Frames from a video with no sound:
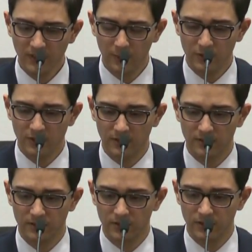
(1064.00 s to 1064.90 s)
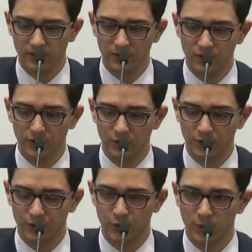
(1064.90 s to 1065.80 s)
It was a
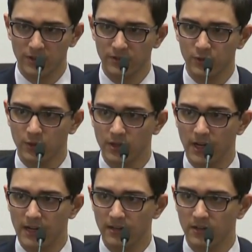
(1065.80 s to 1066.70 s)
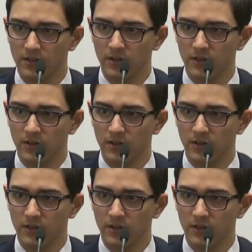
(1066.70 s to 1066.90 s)
shorter guy